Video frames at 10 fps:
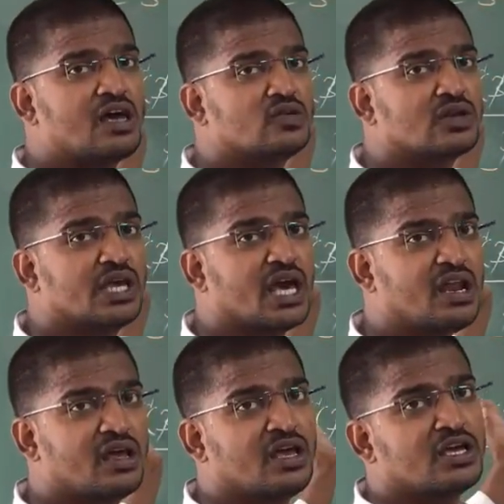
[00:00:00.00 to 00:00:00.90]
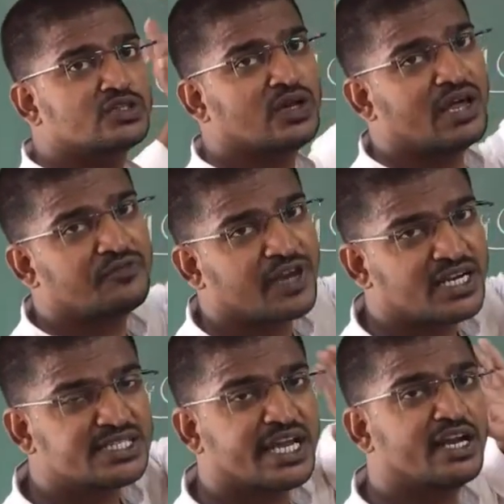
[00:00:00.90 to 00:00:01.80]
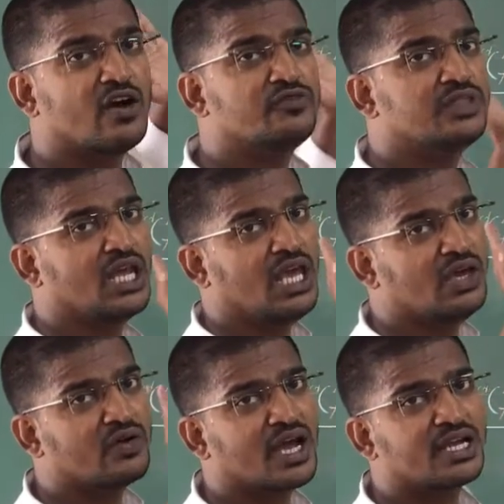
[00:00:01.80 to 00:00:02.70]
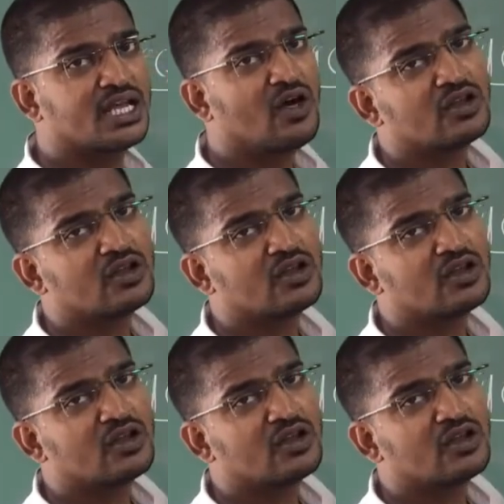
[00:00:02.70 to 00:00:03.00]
Are you clear? So left hand side of 3 you can tell,